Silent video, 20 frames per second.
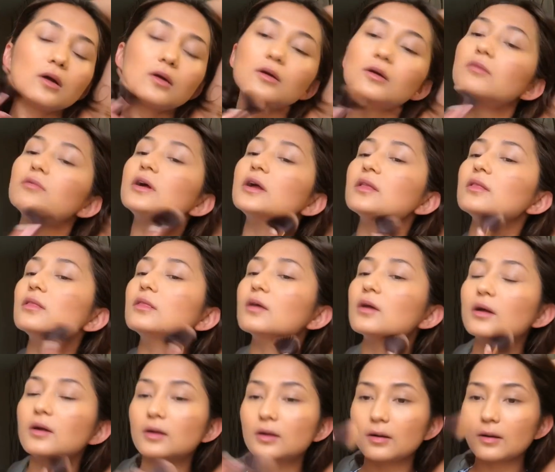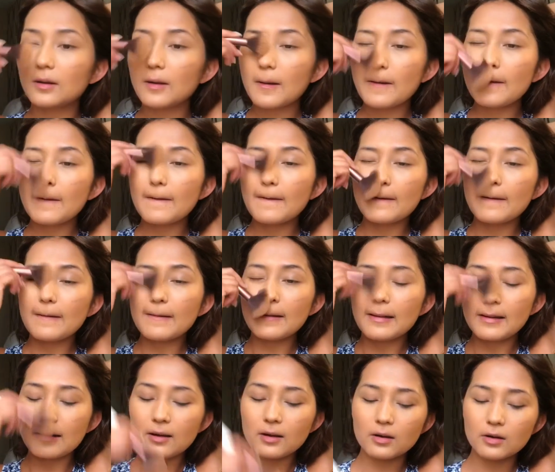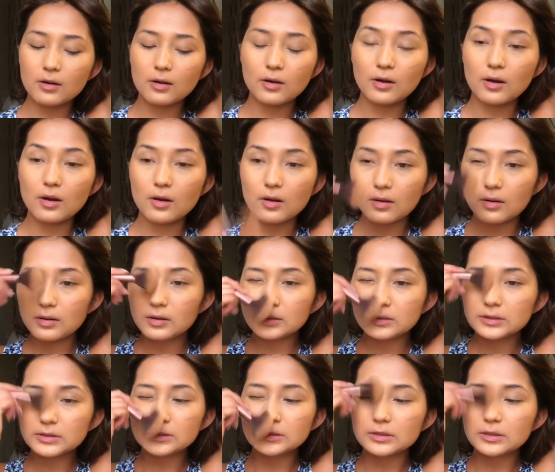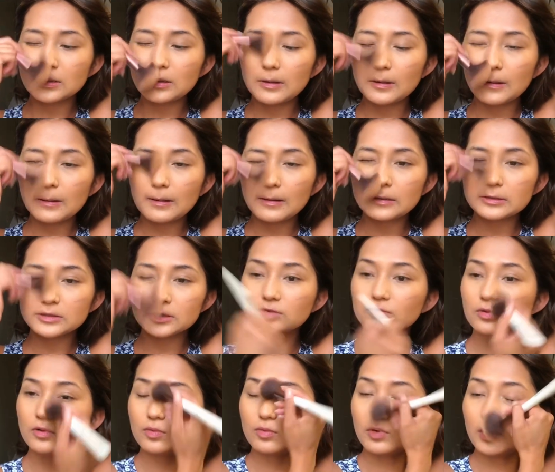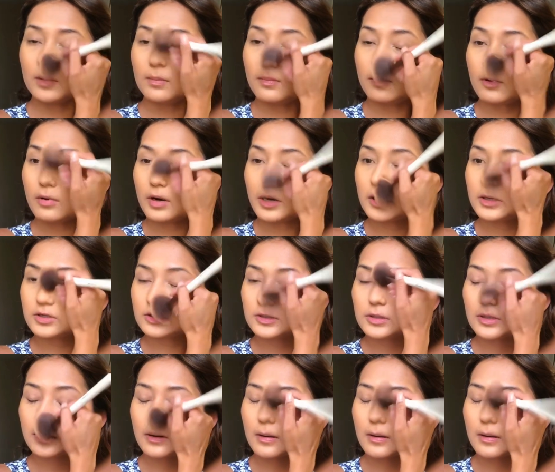right there, her nose, just with one brush.